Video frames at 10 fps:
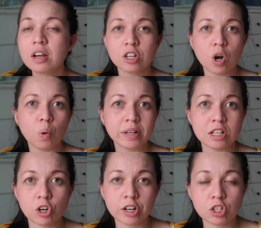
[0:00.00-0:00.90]
you know, when
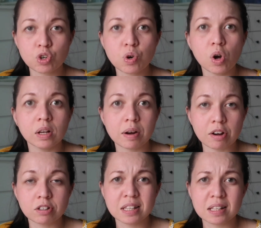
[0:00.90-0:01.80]
they started to crawl
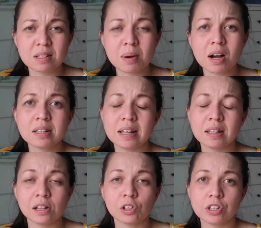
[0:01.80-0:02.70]
around 6 months
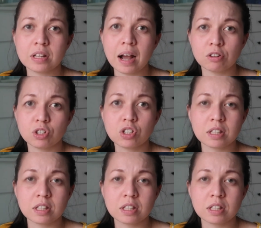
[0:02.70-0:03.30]
and they learn how to